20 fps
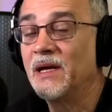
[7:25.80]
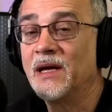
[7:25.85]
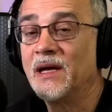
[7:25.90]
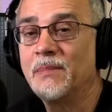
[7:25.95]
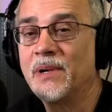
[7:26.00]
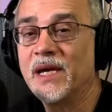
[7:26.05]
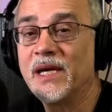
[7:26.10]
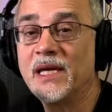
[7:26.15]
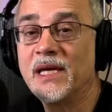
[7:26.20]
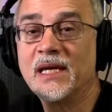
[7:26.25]

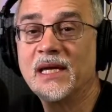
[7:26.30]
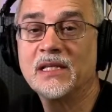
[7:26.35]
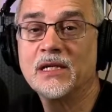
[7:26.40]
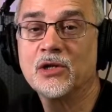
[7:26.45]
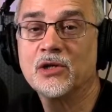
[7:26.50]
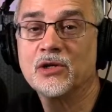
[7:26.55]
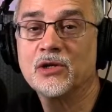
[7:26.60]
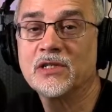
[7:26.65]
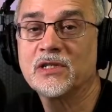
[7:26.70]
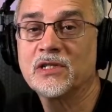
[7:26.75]
Pike, and
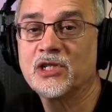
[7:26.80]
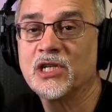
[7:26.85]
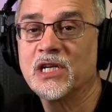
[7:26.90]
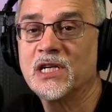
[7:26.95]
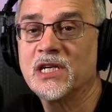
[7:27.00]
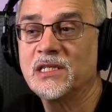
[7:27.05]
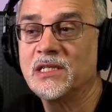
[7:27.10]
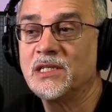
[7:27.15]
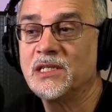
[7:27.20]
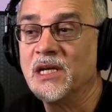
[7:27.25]
Curtis
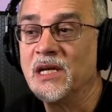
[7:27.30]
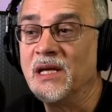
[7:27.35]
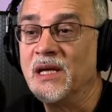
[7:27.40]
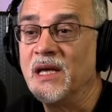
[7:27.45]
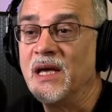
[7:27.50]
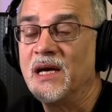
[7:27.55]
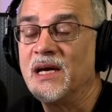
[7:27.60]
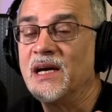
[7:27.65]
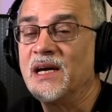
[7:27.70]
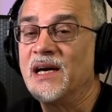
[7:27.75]
Judge.
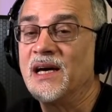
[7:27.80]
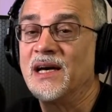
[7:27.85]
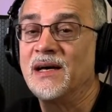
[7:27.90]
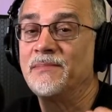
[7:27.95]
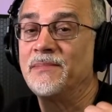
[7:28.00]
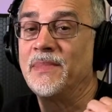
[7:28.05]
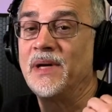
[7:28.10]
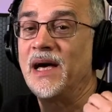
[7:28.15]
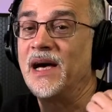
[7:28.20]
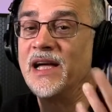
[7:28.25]

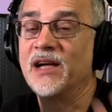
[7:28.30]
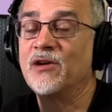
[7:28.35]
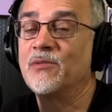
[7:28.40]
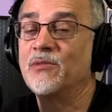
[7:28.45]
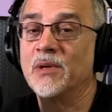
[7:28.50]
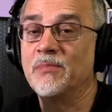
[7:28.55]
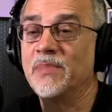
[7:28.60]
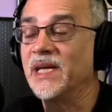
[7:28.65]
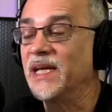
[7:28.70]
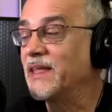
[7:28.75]
I owe them
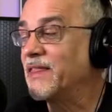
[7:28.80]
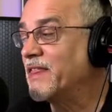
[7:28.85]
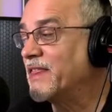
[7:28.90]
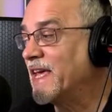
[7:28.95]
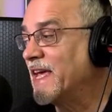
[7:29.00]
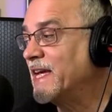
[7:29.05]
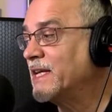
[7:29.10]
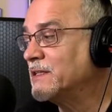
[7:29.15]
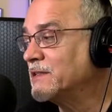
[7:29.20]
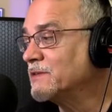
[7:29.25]
a big
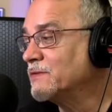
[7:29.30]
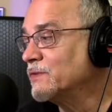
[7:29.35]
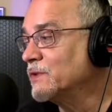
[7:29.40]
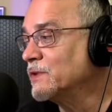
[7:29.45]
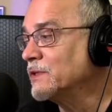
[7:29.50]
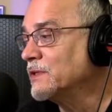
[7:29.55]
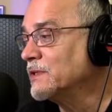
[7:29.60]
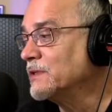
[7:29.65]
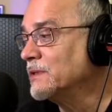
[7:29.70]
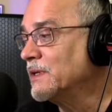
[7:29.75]
thanks
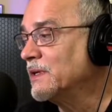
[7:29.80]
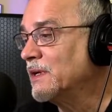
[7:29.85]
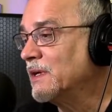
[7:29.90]
for